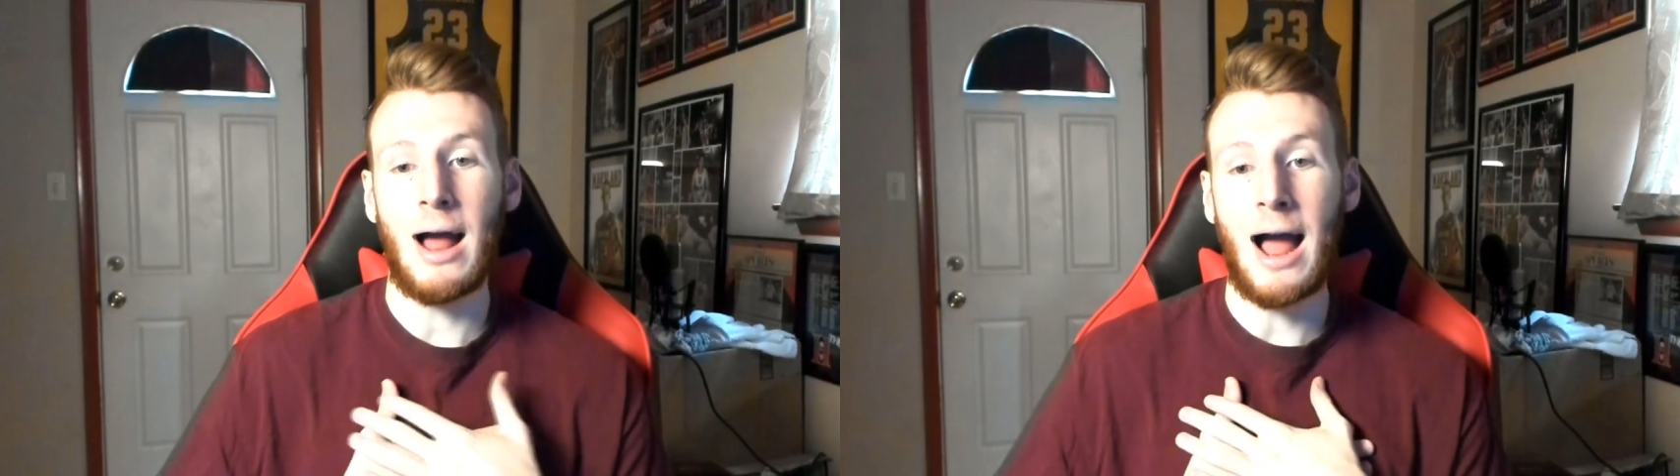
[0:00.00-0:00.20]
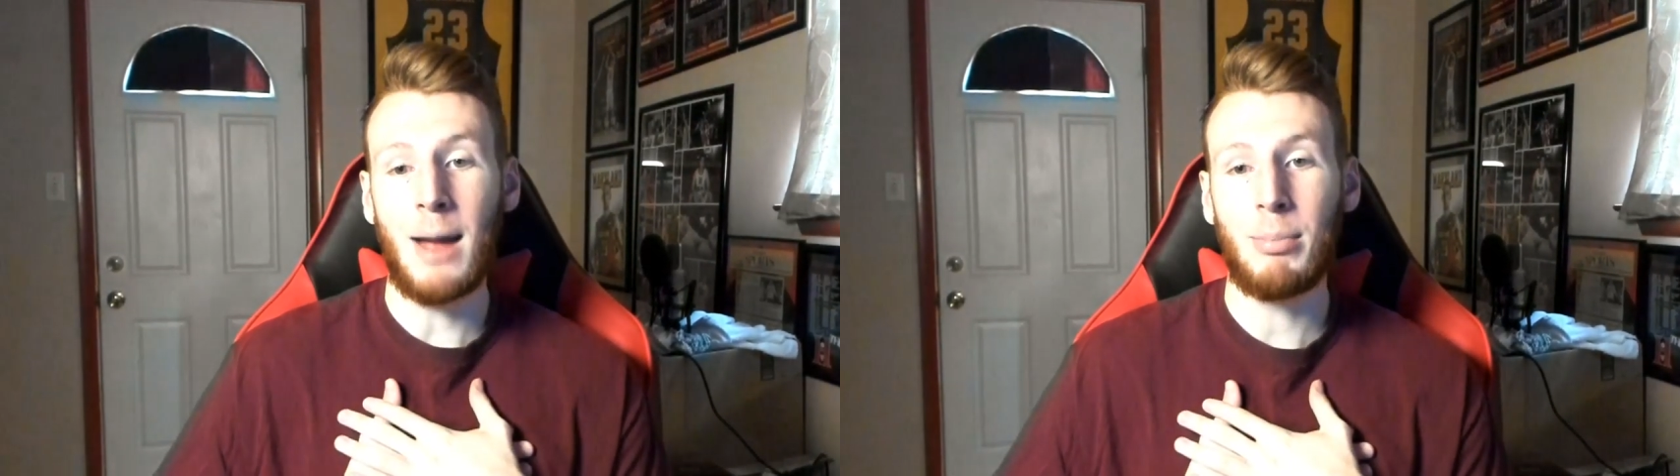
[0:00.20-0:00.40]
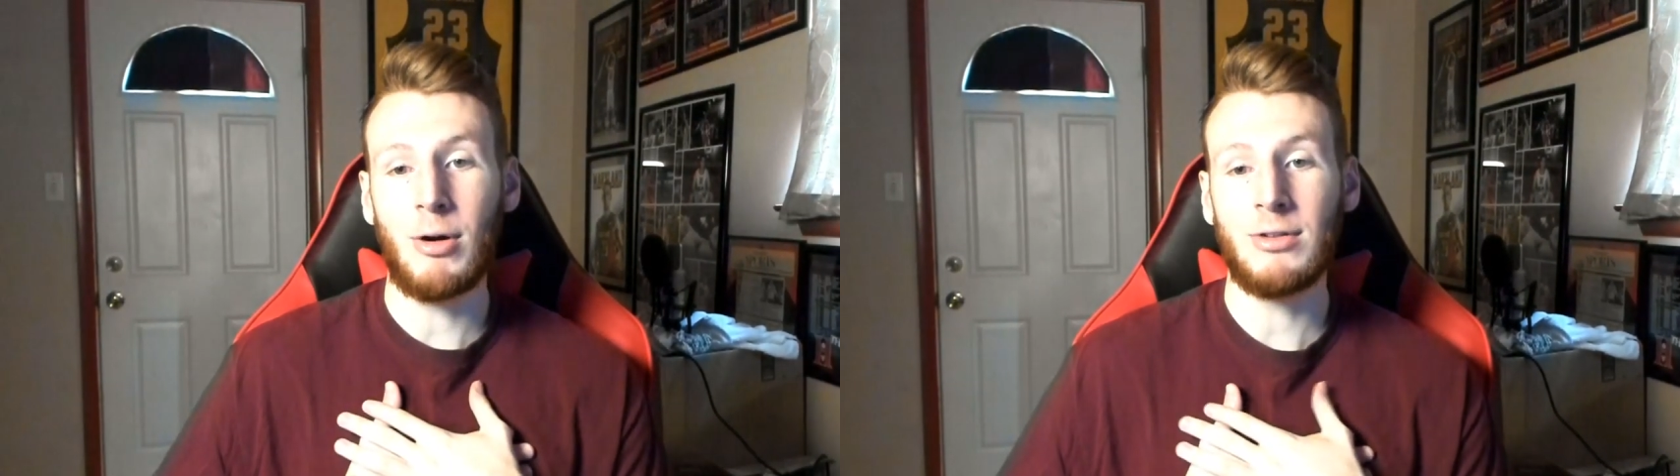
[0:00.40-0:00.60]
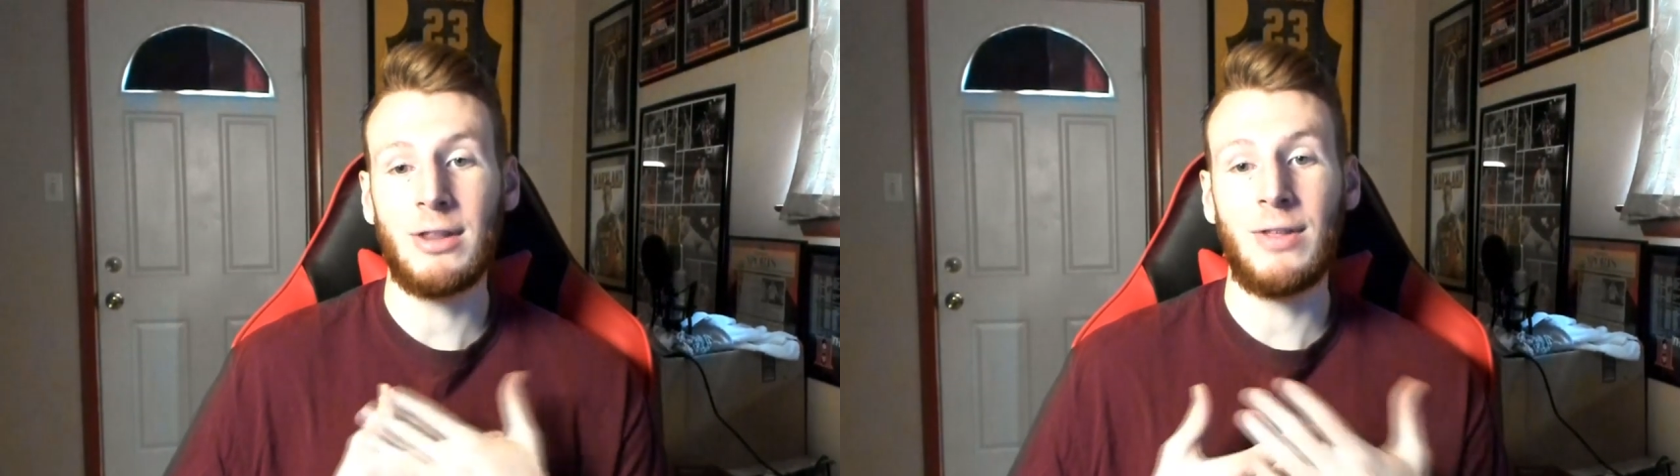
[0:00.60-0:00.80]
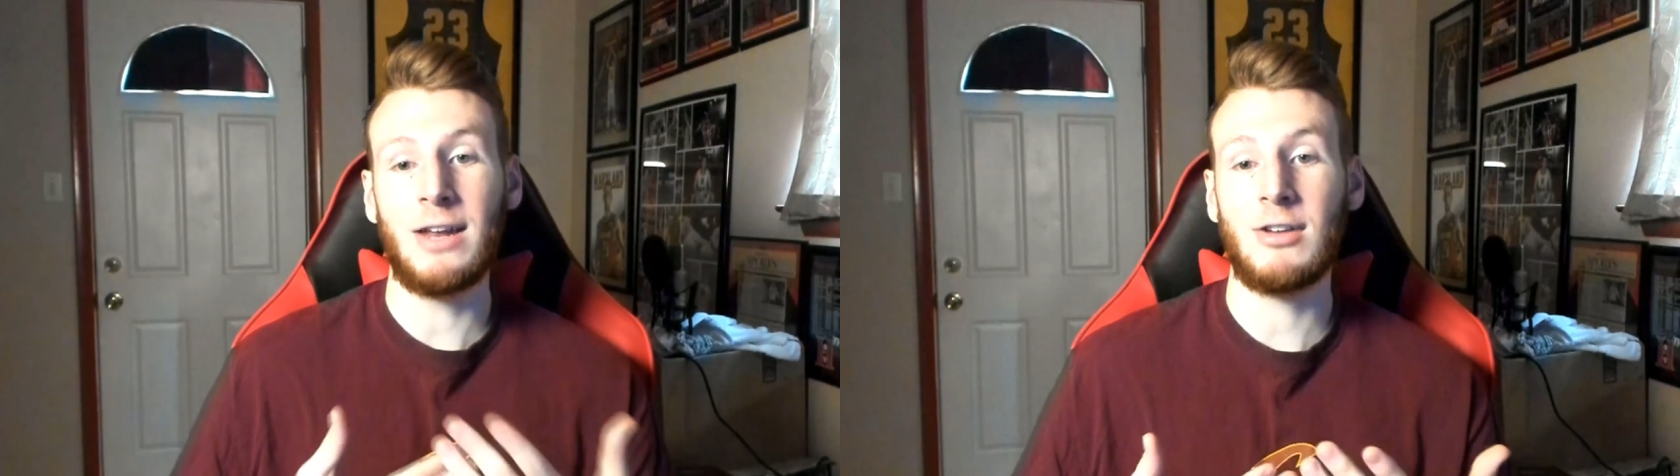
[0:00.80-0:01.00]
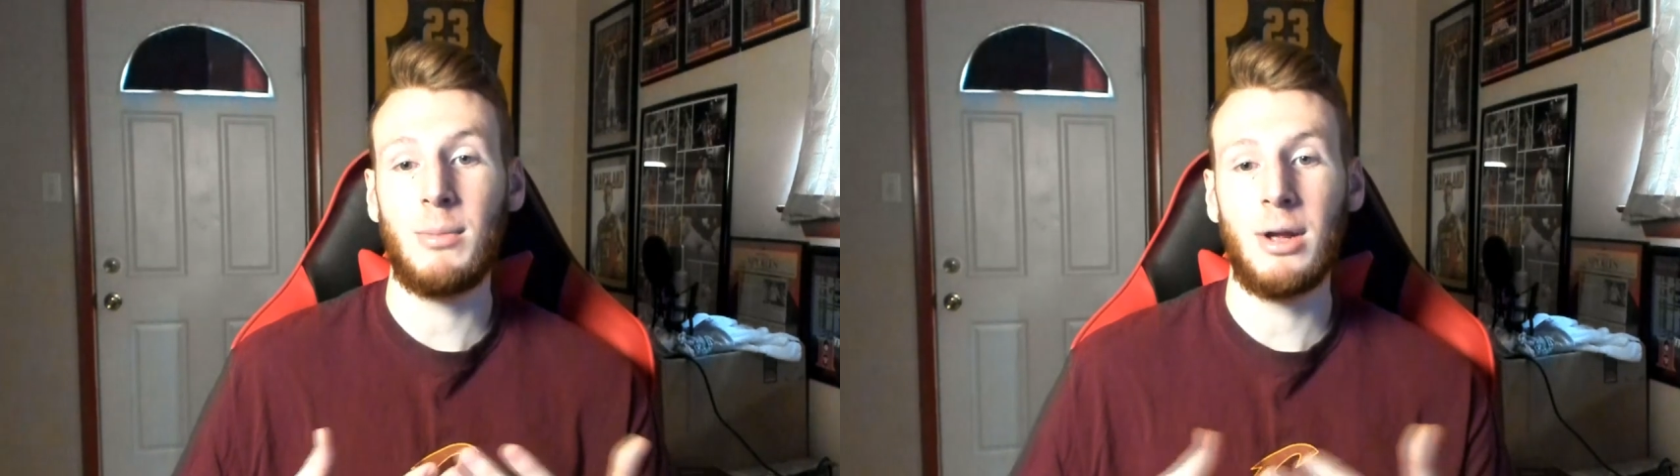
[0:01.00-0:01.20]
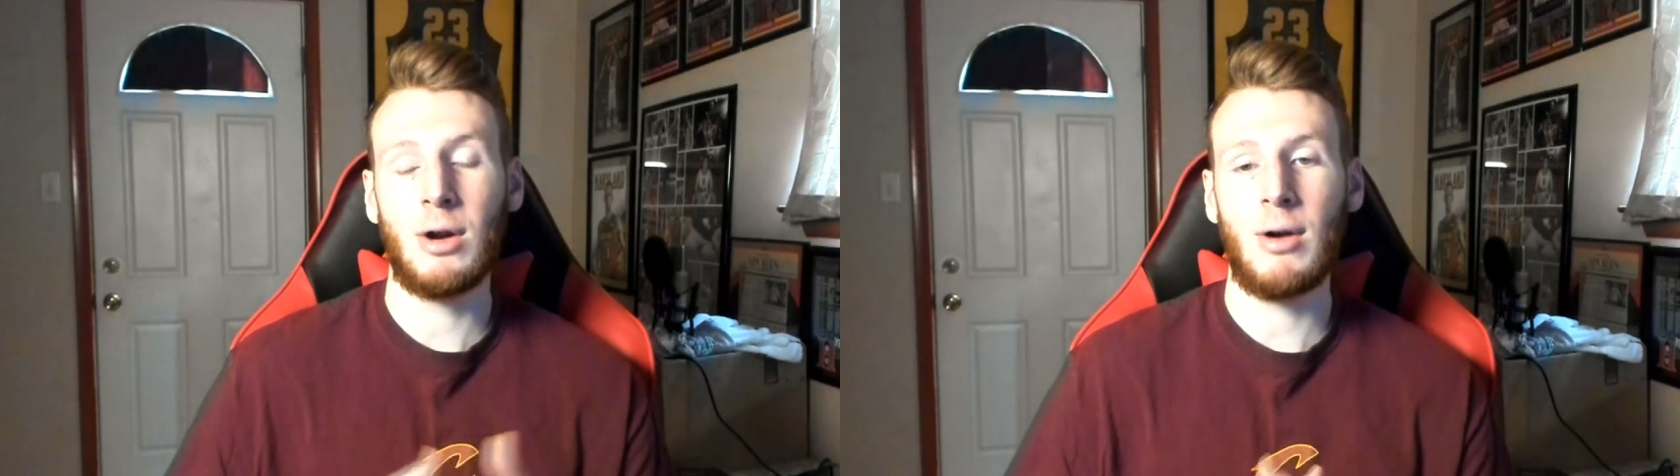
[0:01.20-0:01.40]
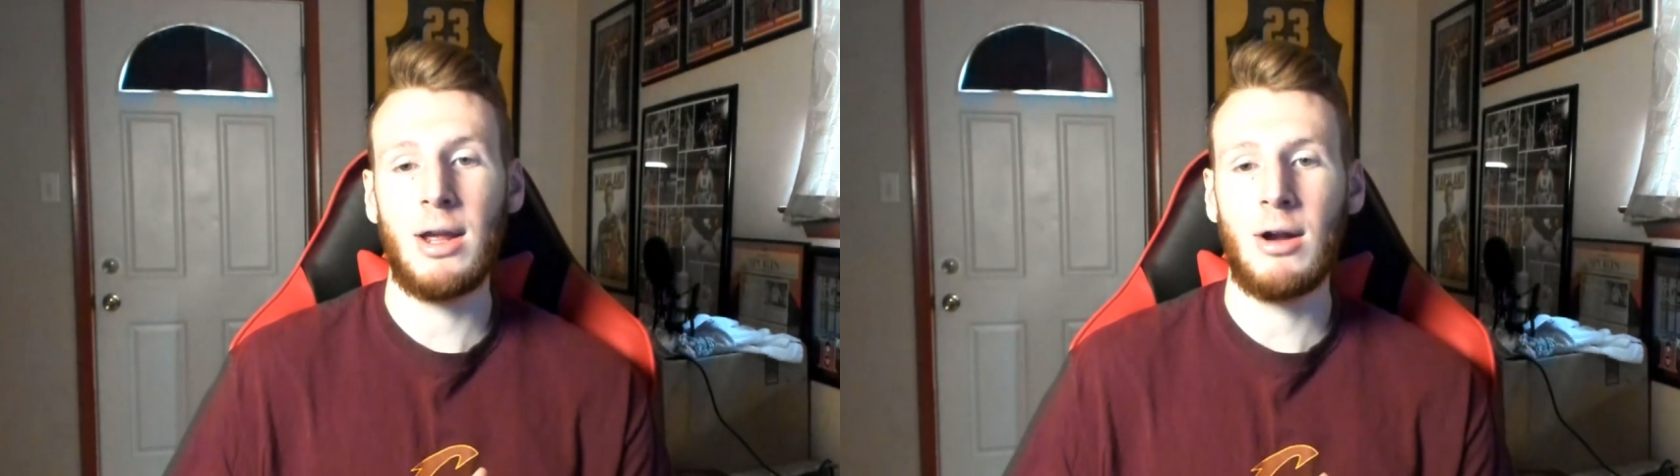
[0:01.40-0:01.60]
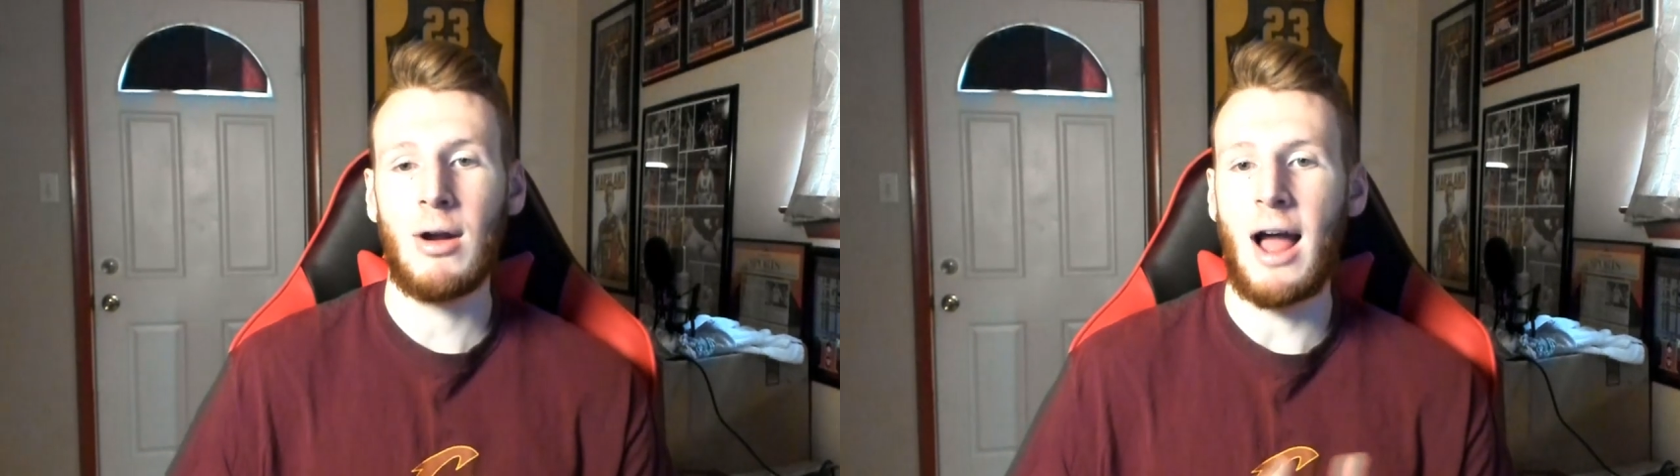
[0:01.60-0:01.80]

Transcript: I personally think it's going to be a great year.